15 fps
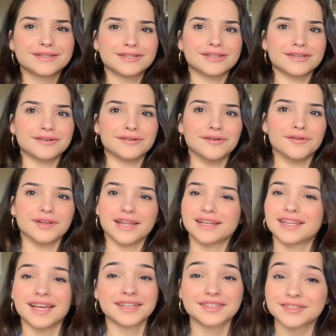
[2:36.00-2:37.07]
chill,
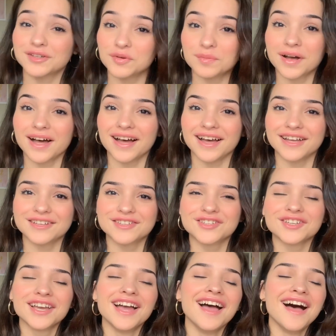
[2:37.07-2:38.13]
like, that's too much.
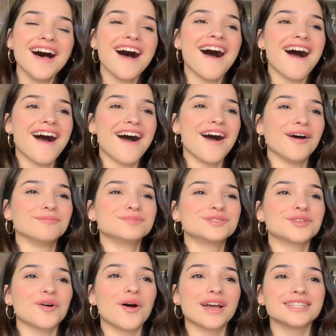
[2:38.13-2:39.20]

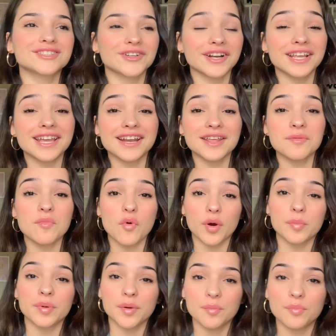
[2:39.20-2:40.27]
So I started getting
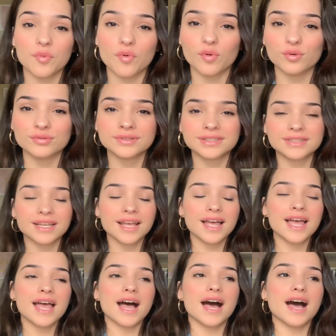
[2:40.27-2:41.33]
more pimples.
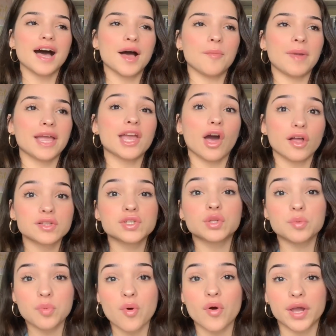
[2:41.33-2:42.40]
It got to
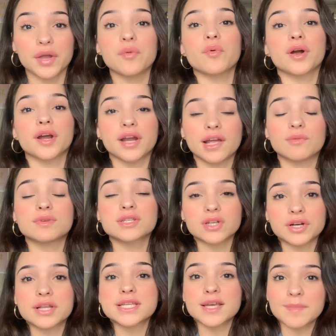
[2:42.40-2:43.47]
the point where it was
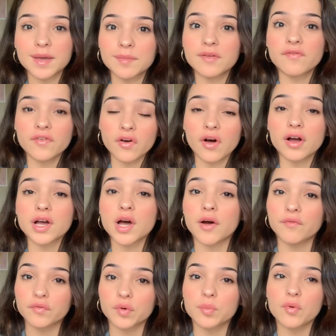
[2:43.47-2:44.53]
starting to make me feel
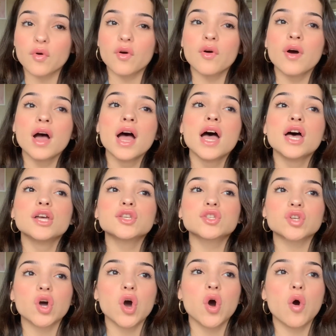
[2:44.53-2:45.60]
uncomfortable,
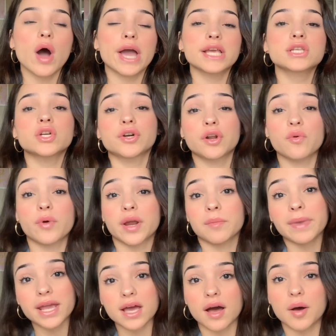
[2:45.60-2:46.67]
so I started
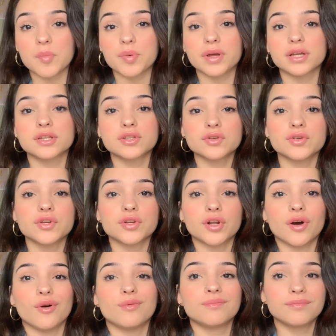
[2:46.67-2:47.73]
wearing makeup to, you
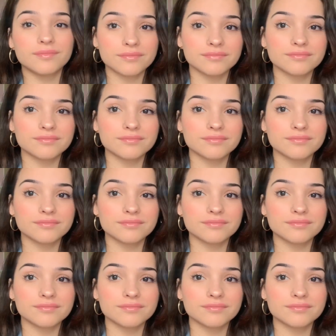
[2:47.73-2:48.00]
know,